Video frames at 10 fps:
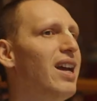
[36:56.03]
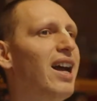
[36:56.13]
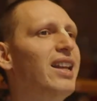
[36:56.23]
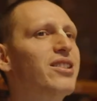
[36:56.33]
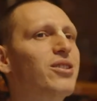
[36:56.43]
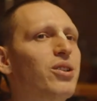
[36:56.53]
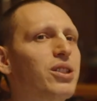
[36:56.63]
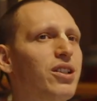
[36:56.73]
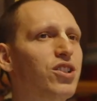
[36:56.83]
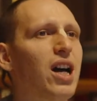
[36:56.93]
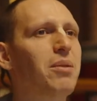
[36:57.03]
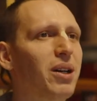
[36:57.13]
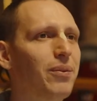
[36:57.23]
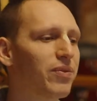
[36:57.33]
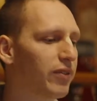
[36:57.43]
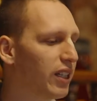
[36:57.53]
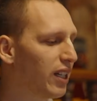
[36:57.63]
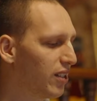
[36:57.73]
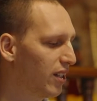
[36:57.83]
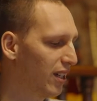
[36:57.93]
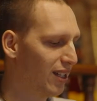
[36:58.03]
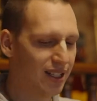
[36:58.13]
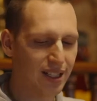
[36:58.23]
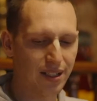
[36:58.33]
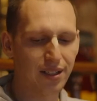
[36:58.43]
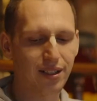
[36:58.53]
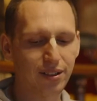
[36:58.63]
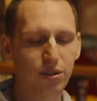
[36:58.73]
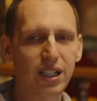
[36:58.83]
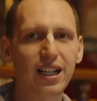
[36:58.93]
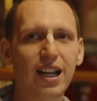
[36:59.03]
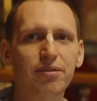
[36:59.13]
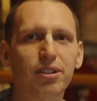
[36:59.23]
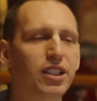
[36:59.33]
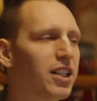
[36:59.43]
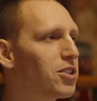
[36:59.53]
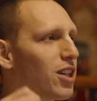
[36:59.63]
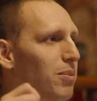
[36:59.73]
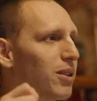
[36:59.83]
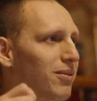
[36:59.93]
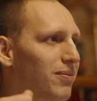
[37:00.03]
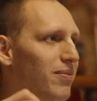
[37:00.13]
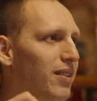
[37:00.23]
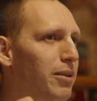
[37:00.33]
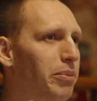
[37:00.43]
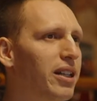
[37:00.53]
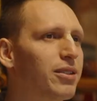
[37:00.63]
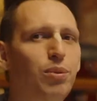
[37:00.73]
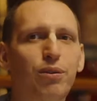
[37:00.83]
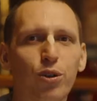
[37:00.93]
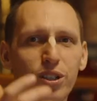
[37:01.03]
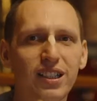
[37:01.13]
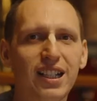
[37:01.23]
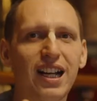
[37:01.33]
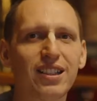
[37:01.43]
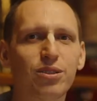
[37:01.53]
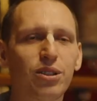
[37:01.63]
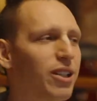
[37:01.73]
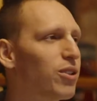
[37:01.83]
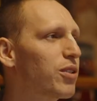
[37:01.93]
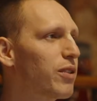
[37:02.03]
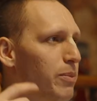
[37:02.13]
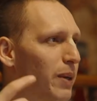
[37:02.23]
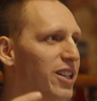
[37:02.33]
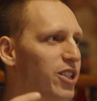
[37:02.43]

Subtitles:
And it's also in japa. We can, today I had very nice japa, but before that I had today also very bad